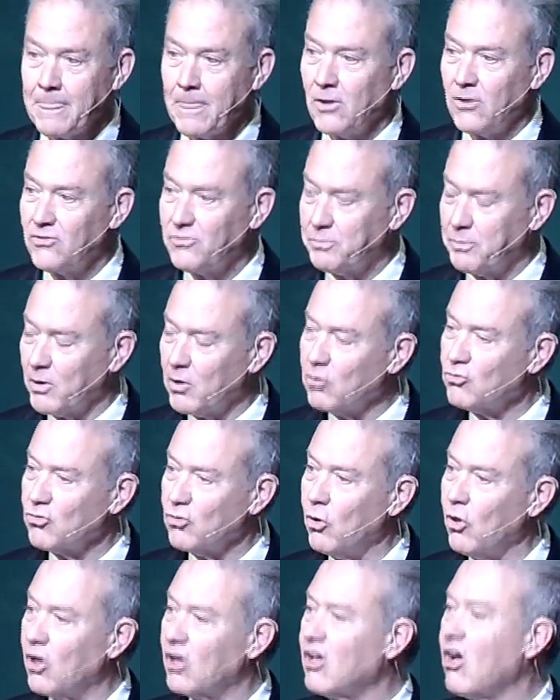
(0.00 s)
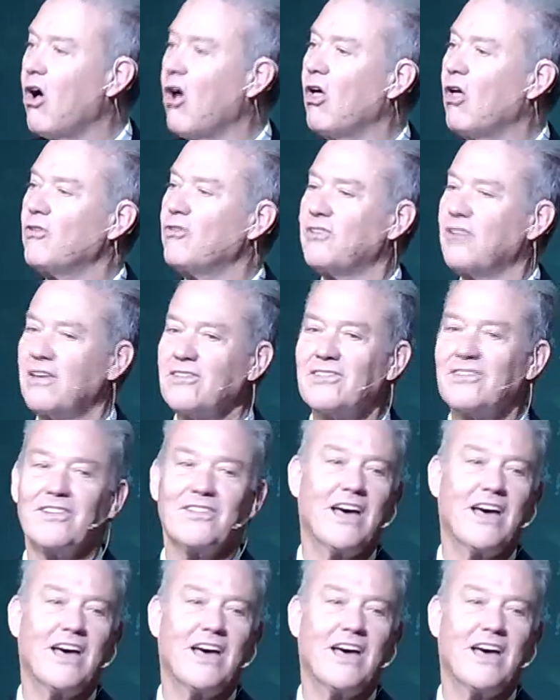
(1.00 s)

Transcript: Spiritual law calls us to the